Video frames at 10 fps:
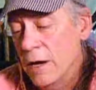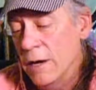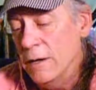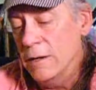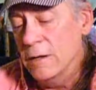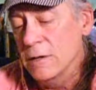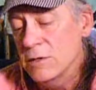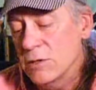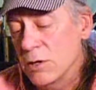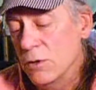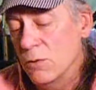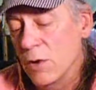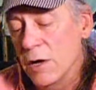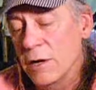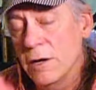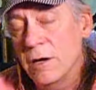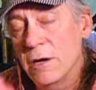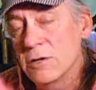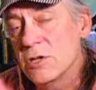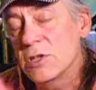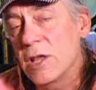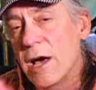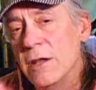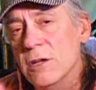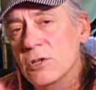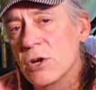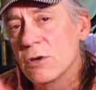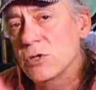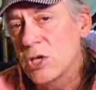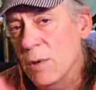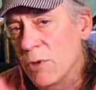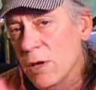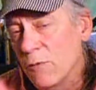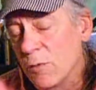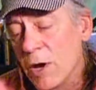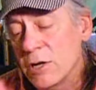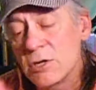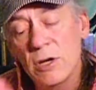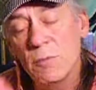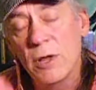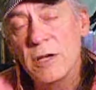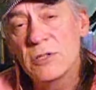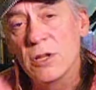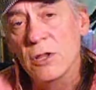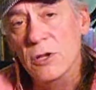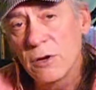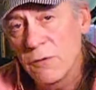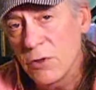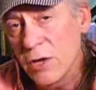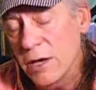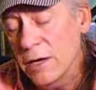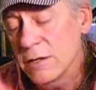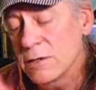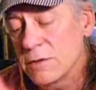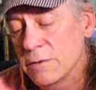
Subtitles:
Here's a slide that shows some of the information and place to look for things.